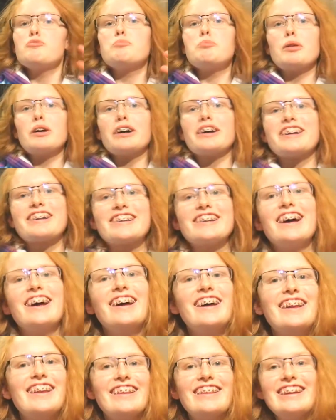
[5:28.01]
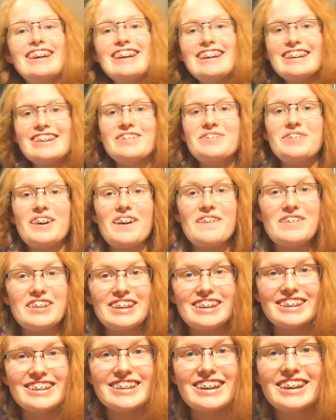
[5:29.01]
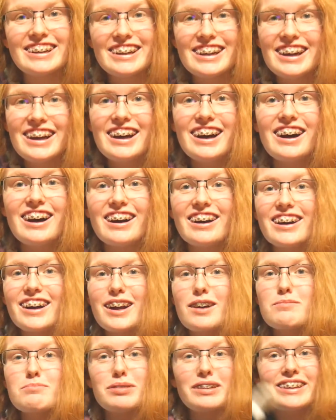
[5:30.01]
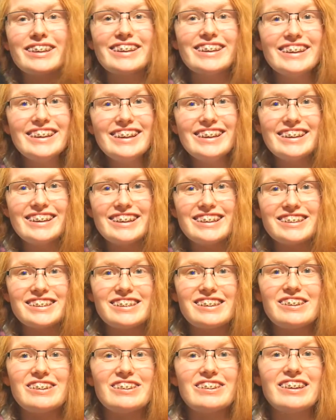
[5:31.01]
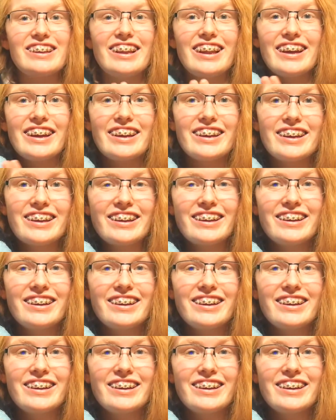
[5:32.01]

but my feet are completely soaked. Like,